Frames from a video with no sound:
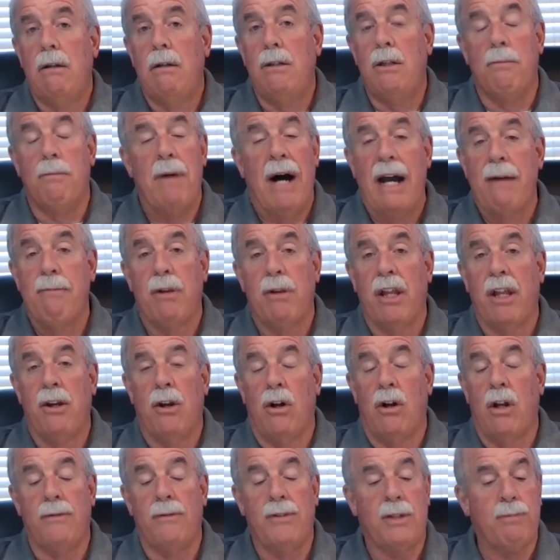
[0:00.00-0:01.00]
The Bible in
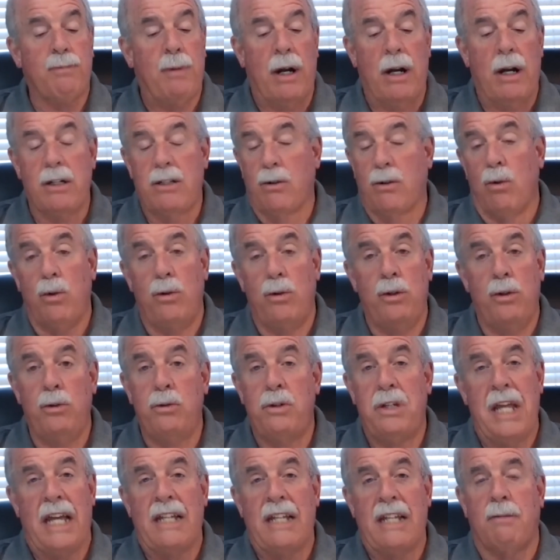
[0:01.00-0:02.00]
all of its parts, Old and
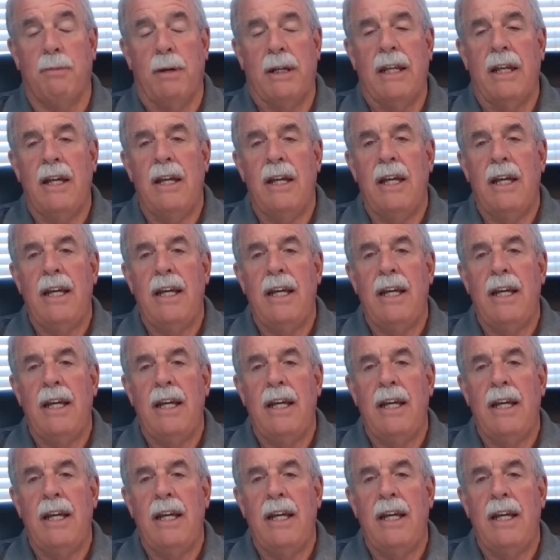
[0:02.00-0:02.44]
New Testament,